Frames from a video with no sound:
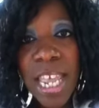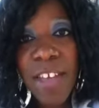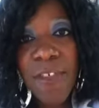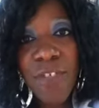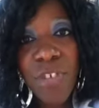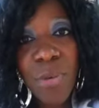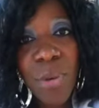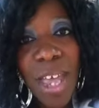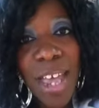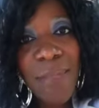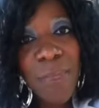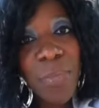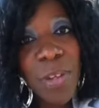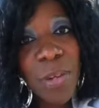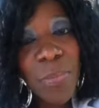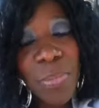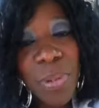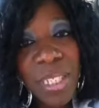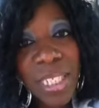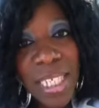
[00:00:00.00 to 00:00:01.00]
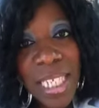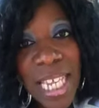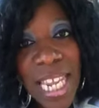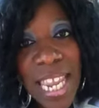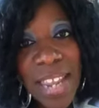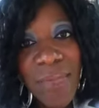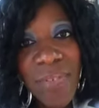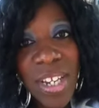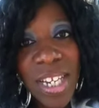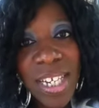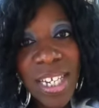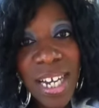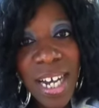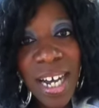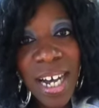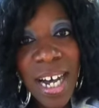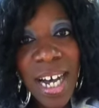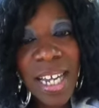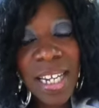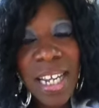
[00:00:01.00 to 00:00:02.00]
if you have been believing
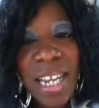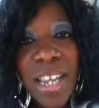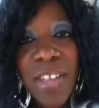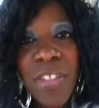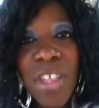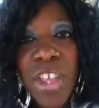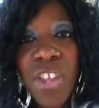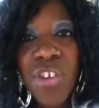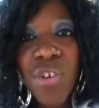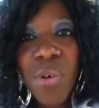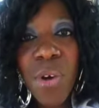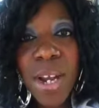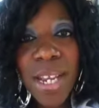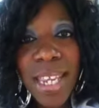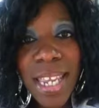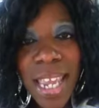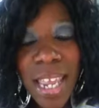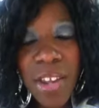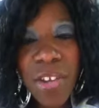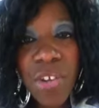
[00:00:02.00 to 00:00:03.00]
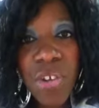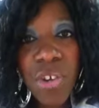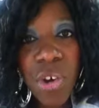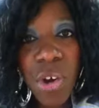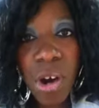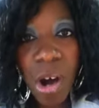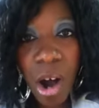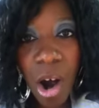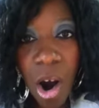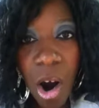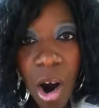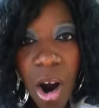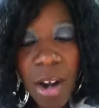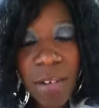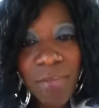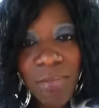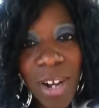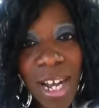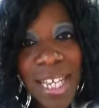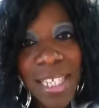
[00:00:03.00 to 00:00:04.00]
god then you are getting your heart
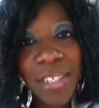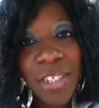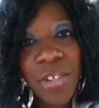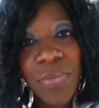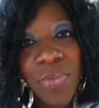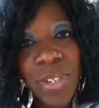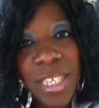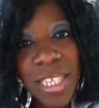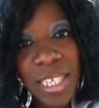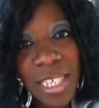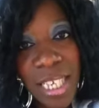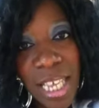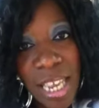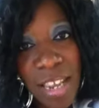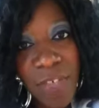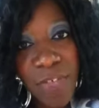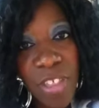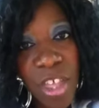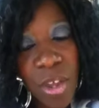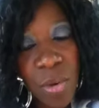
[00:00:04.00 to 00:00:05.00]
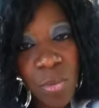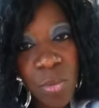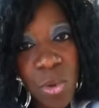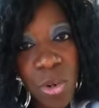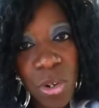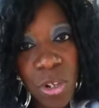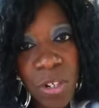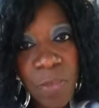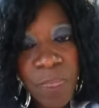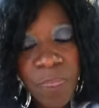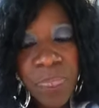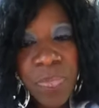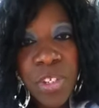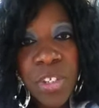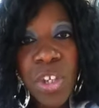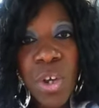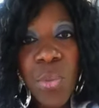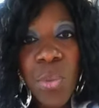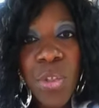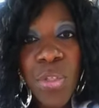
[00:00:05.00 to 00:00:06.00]
right to receive that word
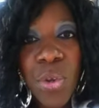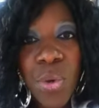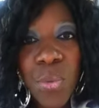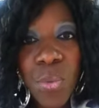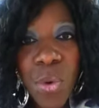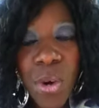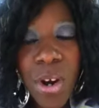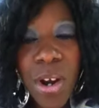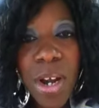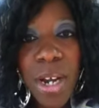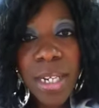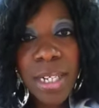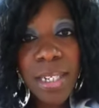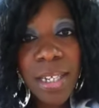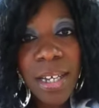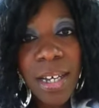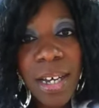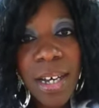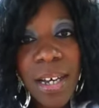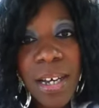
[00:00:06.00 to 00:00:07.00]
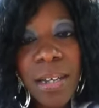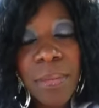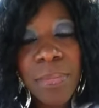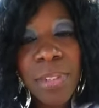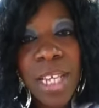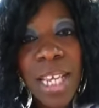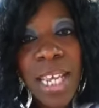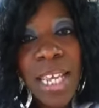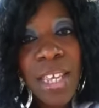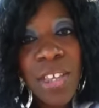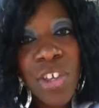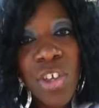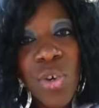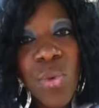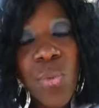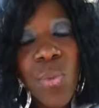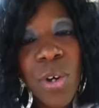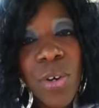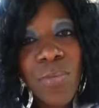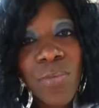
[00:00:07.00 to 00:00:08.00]
so when the word comes you
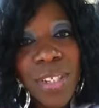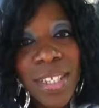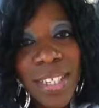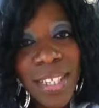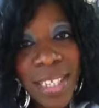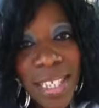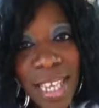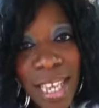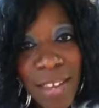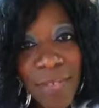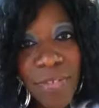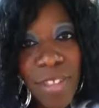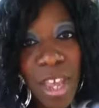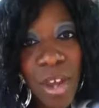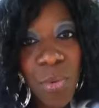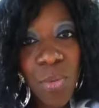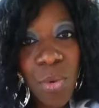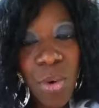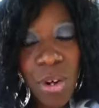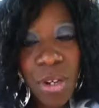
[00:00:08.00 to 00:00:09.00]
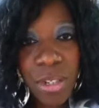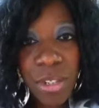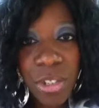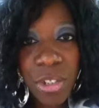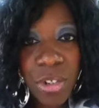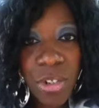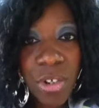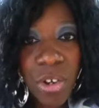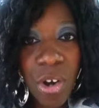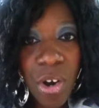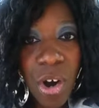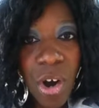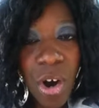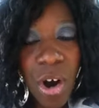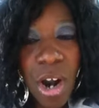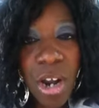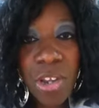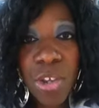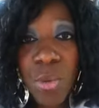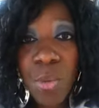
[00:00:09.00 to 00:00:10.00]
will receive that word into your
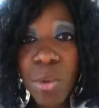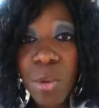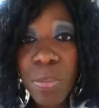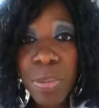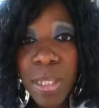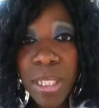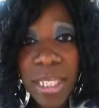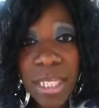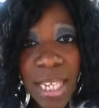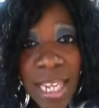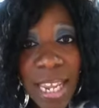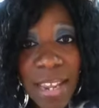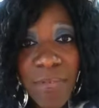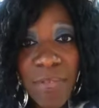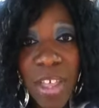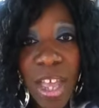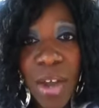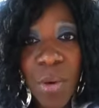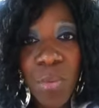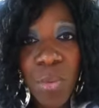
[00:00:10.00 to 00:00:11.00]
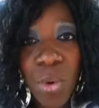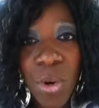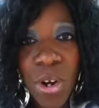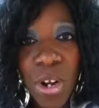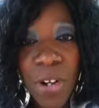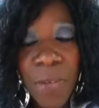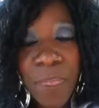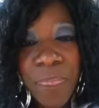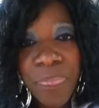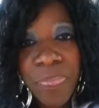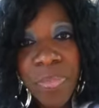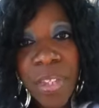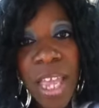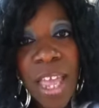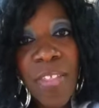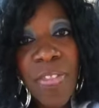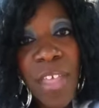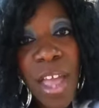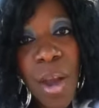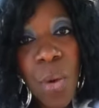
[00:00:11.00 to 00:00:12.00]
heart you will believe that word
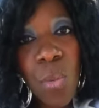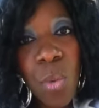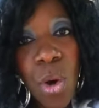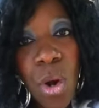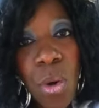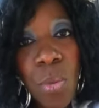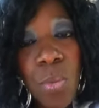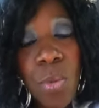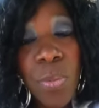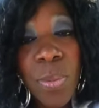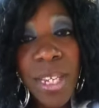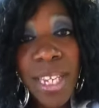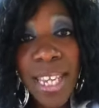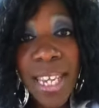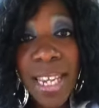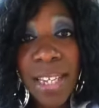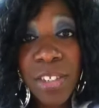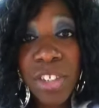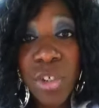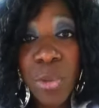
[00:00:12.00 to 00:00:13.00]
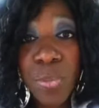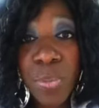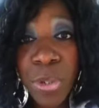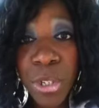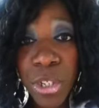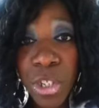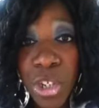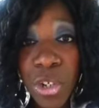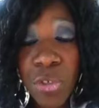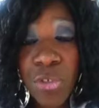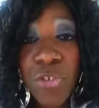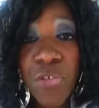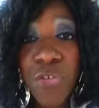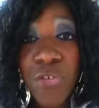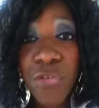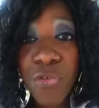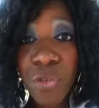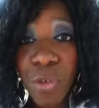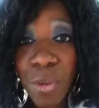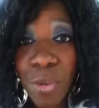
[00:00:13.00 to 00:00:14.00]
and that word will begin to
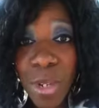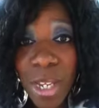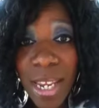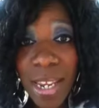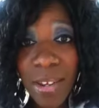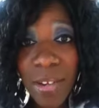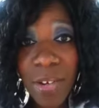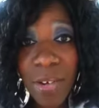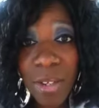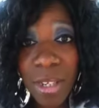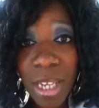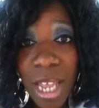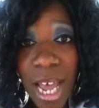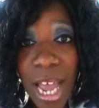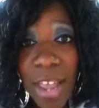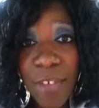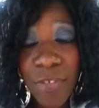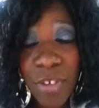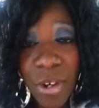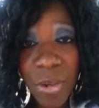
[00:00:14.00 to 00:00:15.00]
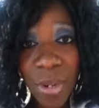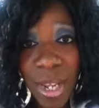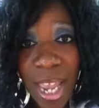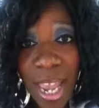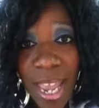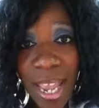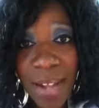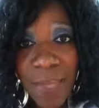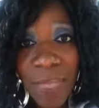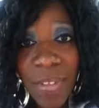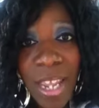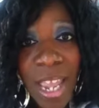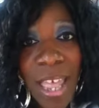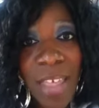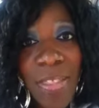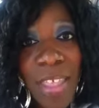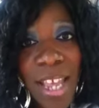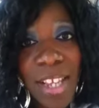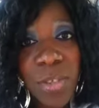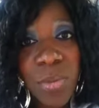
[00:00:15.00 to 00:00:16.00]
produce fruit in your life okay
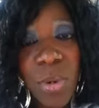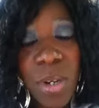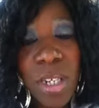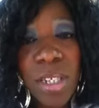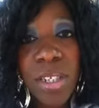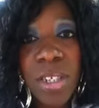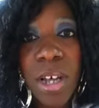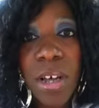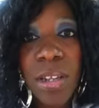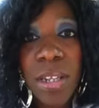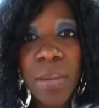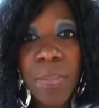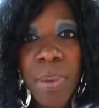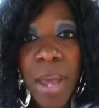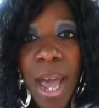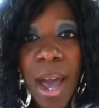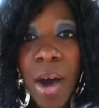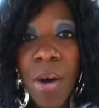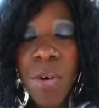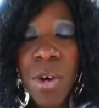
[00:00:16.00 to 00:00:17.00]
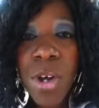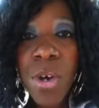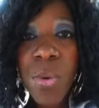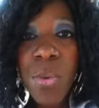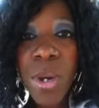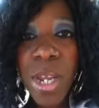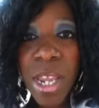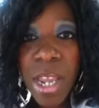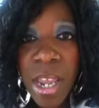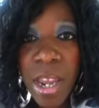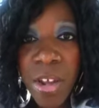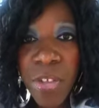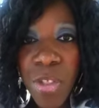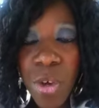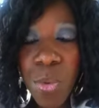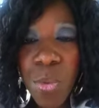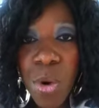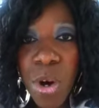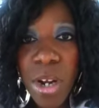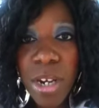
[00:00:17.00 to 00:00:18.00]
and that's what it's all about we hear
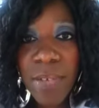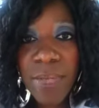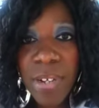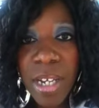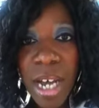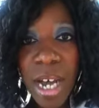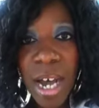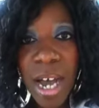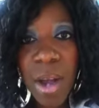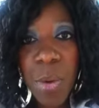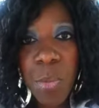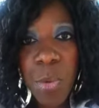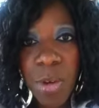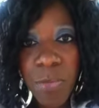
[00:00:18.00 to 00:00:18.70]
the word of god